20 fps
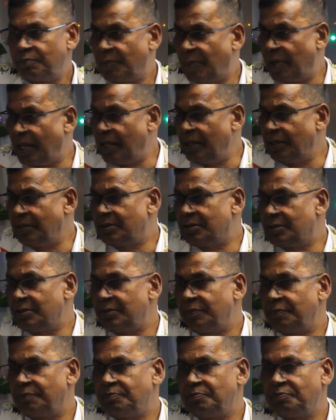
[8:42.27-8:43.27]
rates,
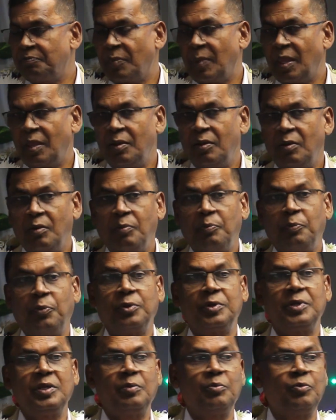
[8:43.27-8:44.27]

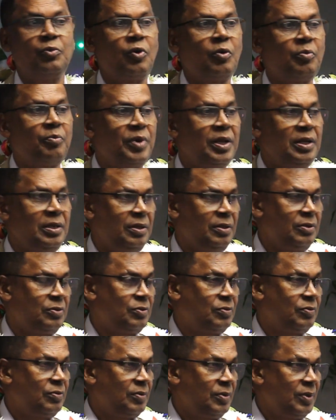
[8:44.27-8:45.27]
put in more money
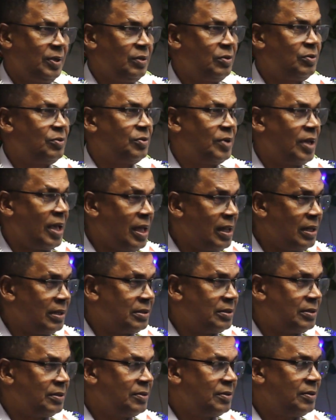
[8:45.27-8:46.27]
into
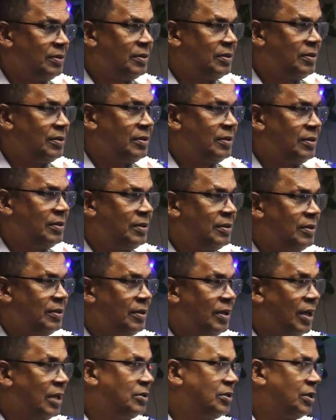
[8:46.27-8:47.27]
health,
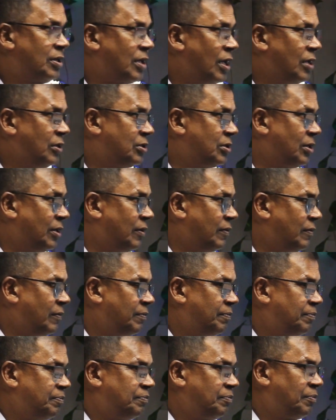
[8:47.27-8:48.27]
education.
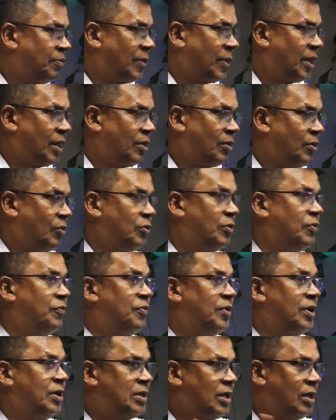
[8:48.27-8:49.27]
We've
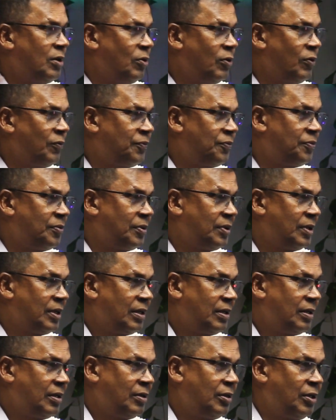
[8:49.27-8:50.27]
written off
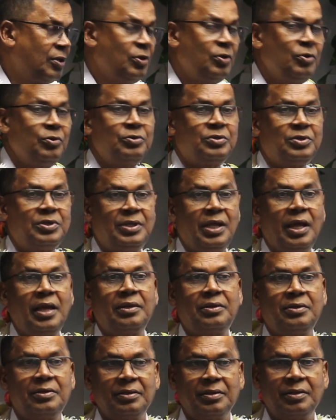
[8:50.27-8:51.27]
the huge
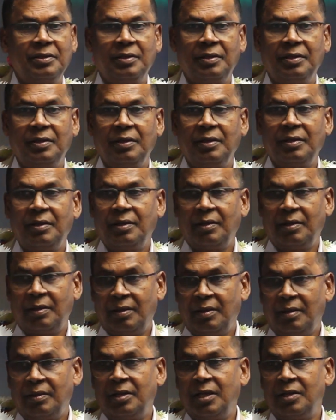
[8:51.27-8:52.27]
debt
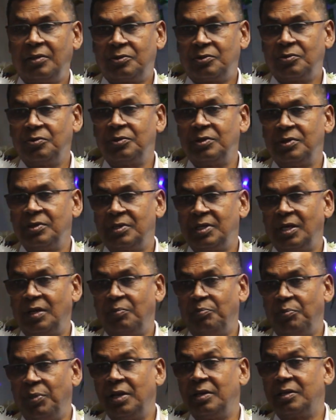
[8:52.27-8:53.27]
that students
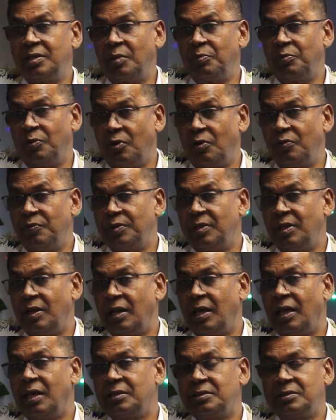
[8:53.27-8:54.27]
had built up over the
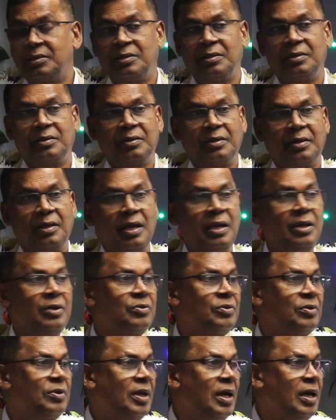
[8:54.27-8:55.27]
last 8
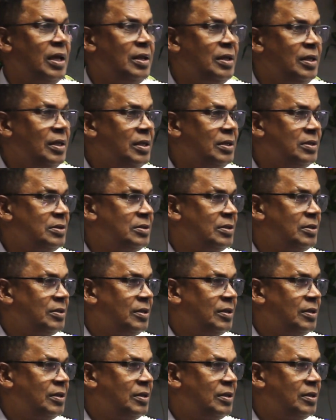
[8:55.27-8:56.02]
or 9 years.